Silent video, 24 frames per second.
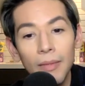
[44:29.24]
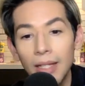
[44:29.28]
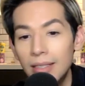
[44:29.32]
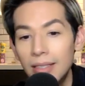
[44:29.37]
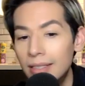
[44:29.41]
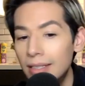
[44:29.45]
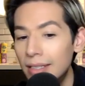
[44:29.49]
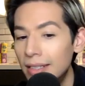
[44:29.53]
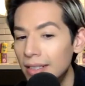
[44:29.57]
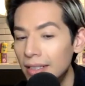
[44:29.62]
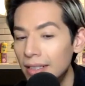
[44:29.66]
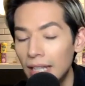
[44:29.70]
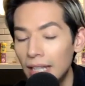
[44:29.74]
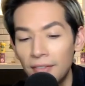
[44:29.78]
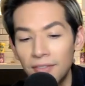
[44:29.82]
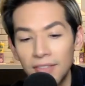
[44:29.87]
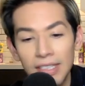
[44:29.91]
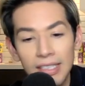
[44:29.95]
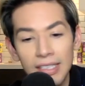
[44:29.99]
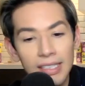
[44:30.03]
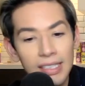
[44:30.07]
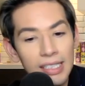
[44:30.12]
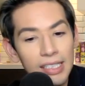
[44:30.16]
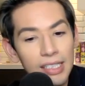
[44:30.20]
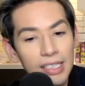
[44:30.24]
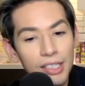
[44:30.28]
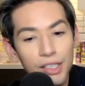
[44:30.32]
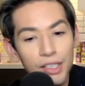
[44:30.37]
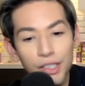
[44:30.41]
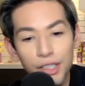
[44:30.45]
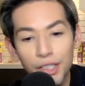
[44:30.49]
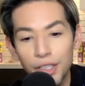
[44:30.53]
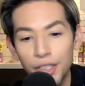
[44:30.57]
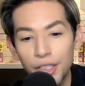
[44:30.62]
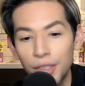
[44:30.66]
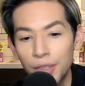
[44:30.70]
Dina left in season
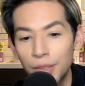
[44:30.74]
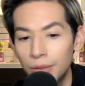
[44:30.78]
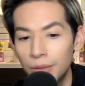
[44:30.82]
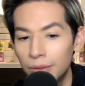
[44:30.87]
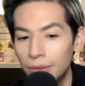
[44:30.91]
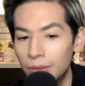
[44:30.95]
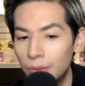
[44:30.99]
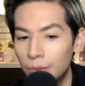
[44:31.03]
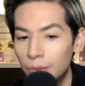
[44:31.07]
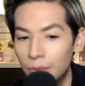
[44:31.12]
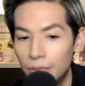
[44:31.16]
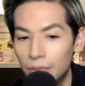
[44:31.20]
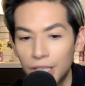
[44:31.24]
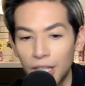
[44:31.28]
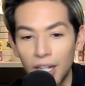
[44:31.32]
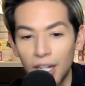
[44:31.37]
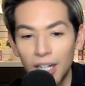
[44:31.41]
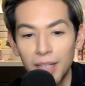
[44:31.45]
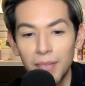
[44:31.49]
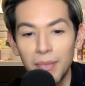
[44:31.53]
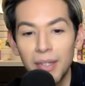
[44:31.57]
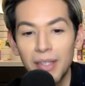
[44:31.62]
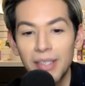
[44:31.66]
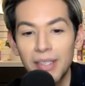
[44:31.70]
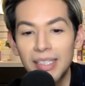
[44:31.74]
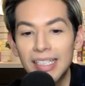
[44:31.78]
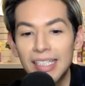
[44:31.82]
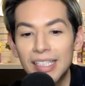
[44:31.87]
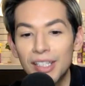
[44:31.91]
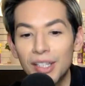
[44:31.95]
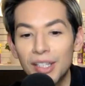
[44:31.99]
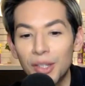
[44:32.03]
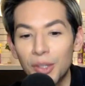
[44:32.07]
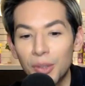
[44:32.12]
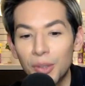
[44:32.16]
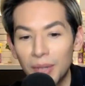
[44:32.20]
two. We're talking about
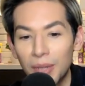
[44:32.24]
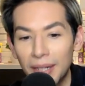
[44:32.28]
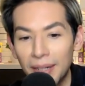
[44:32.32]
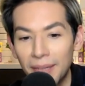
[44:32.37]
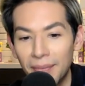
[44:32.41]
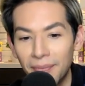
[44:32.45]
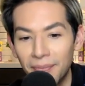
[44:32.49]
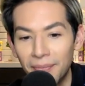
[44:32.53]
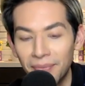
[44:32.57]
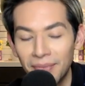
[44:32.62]
season three.